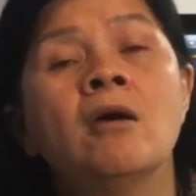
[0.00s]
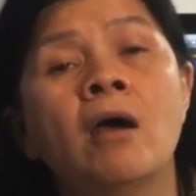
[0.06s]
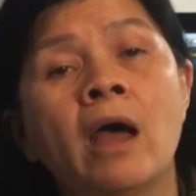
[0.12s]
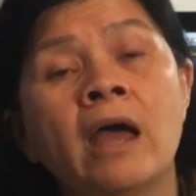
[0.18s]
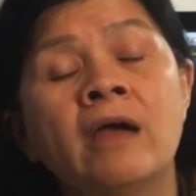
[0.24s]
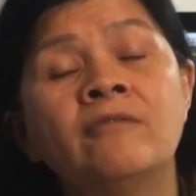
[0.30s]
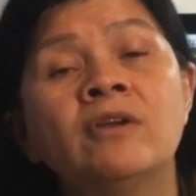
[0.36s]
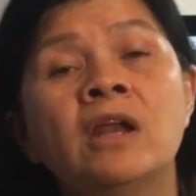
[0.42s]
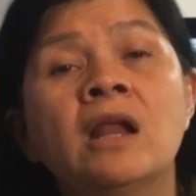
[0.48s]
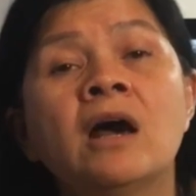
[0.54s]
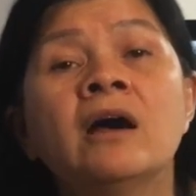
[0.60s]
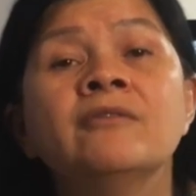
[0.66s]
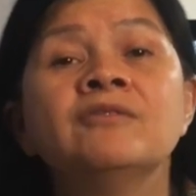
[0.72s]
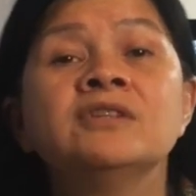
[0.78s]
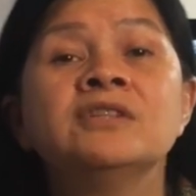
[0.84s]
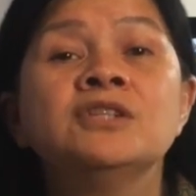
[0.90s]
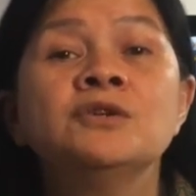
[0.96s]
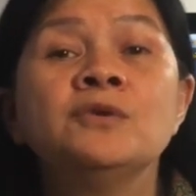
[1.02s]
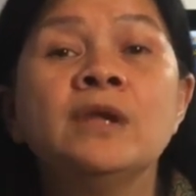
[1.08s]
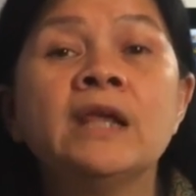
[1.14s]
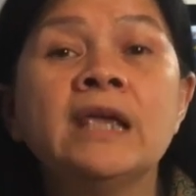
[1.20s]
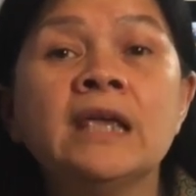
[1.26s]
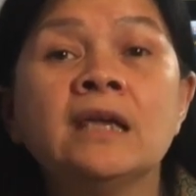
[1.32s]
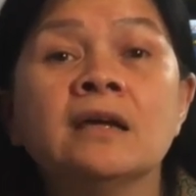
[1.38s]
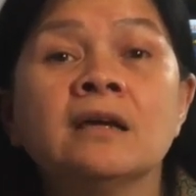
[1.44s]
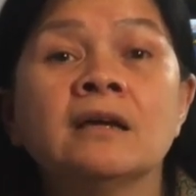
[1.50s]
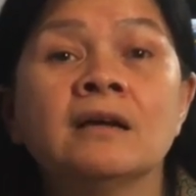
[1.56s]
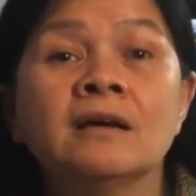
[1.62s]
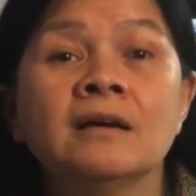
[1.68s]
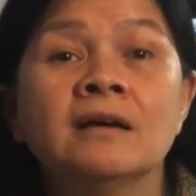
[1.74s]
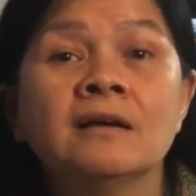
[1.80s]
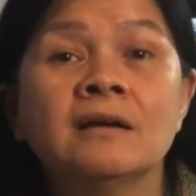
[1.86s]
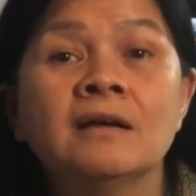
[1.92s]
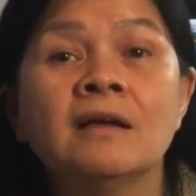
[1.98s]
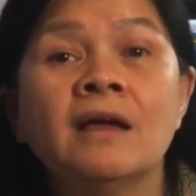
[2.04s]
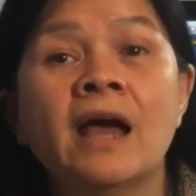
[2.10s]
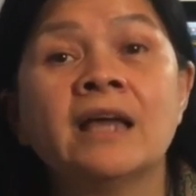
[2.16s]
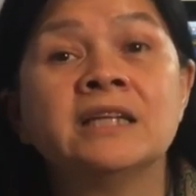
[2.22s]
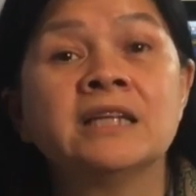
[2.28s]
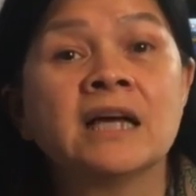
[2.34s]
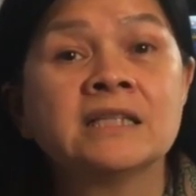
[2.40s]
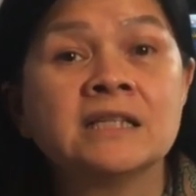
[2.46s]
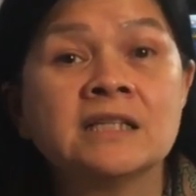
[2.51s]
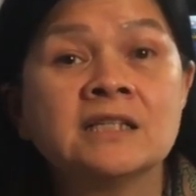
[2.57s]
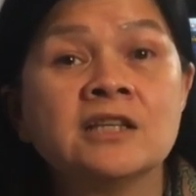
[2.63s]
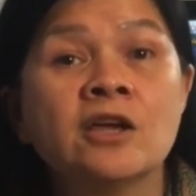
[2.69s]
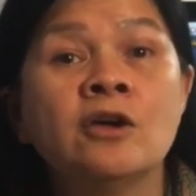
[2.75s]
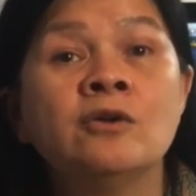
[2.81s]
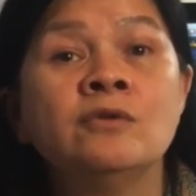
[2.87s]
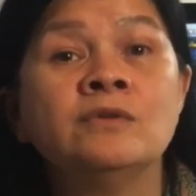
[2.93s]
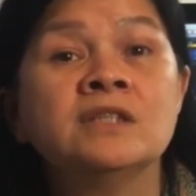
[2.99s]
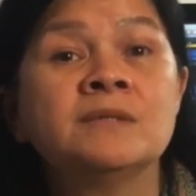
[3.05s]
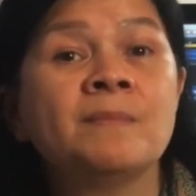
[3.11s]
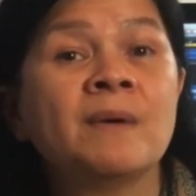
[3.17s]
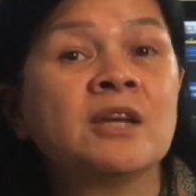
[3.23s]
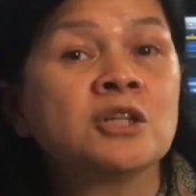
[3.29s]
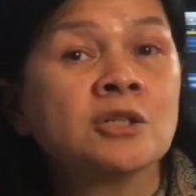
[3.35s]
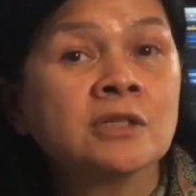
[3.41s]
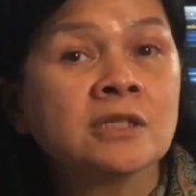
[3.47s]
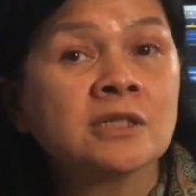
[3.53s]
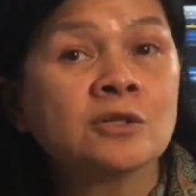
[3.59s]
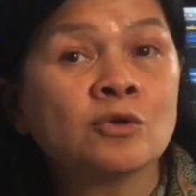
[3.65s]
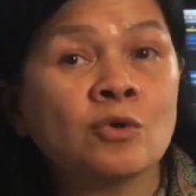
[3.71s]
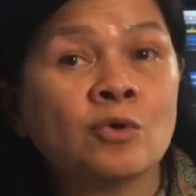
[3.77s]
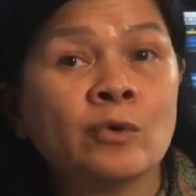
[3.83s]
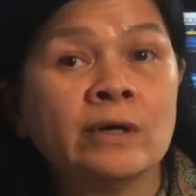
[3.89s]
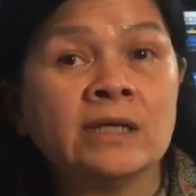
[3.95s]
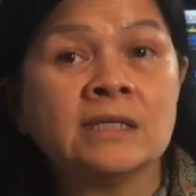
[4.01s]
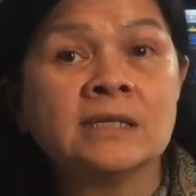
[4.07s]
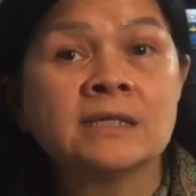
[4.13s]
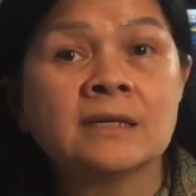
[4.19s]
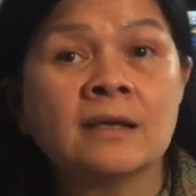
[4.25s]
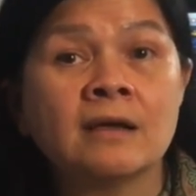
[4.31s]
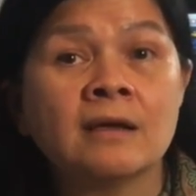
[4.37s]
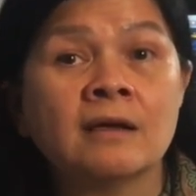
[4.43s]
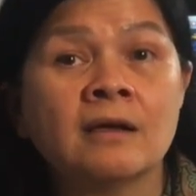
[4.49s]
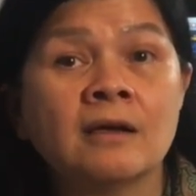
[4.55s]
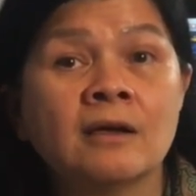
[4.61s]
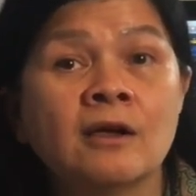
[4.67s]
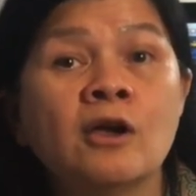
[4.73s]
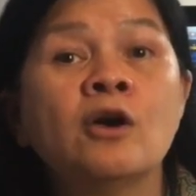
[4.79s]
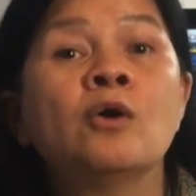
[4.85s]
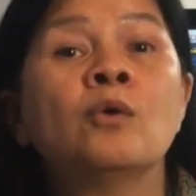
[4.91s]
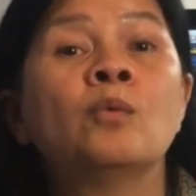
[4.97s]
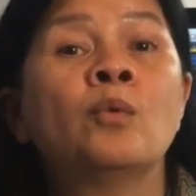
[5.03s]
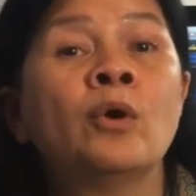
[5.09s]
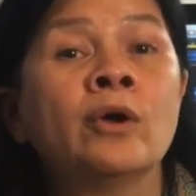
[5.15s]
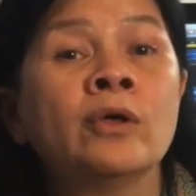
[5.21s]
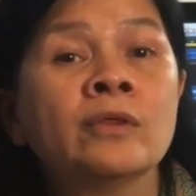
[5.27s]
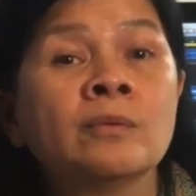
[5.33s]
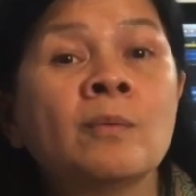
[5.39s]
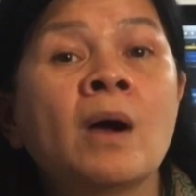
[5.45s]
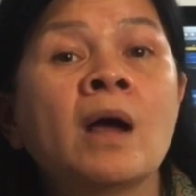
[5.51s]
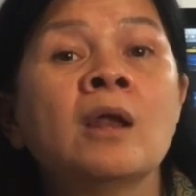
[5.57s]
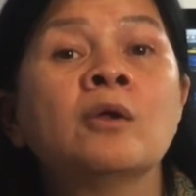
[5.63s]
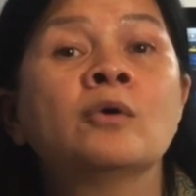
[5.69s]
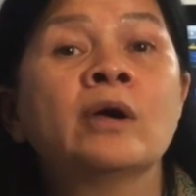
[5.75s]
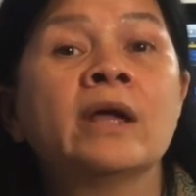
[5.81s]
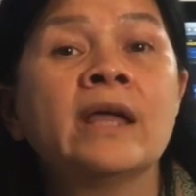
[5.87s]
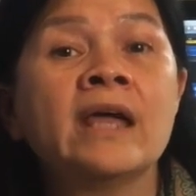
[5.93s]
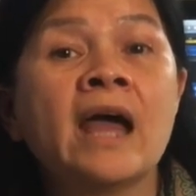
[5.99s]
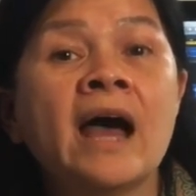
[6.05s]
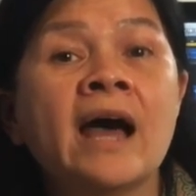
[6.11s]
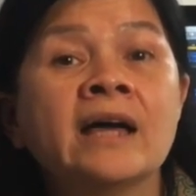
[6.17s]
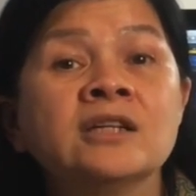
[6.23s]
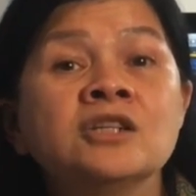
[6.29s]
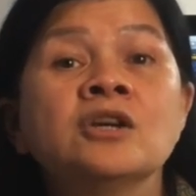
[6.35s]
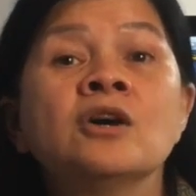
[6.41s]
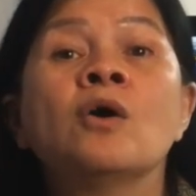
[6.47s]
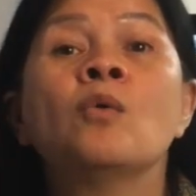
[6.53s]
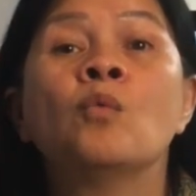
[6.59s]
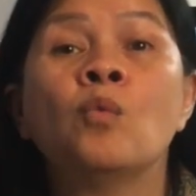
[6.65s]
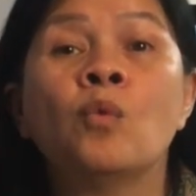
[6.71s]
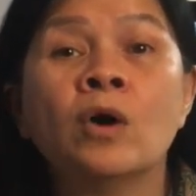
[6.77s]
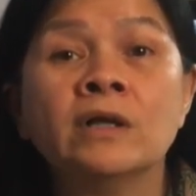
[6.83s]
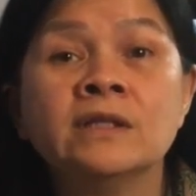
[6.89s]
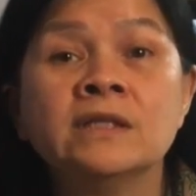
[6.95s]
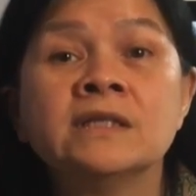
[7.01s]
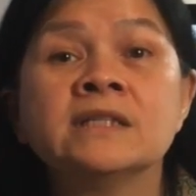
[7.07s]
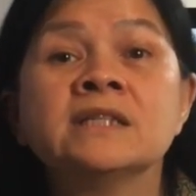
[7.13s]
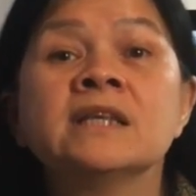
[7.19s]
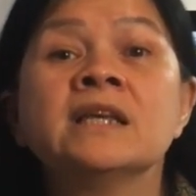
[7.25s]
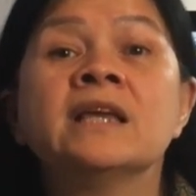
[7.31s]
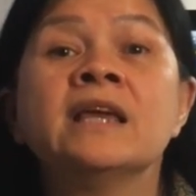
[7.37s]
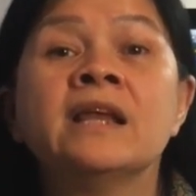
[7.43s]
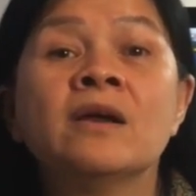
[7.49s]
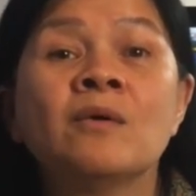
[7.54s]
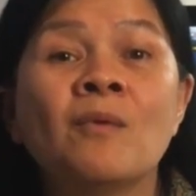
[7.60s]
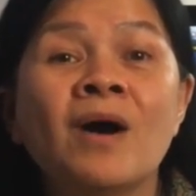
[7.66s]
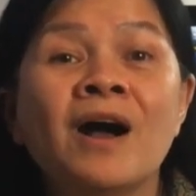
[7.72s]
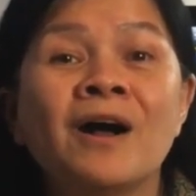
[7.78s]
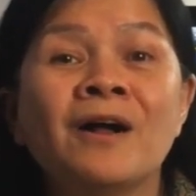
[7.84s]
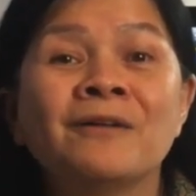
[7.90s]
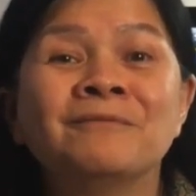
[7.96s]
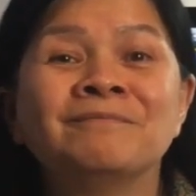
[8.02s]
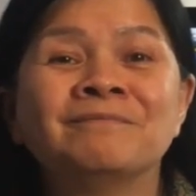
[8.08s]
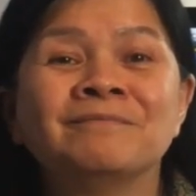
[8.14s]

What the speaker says: Every life is unique and has its own special stories, worthwhile looking at once in a while.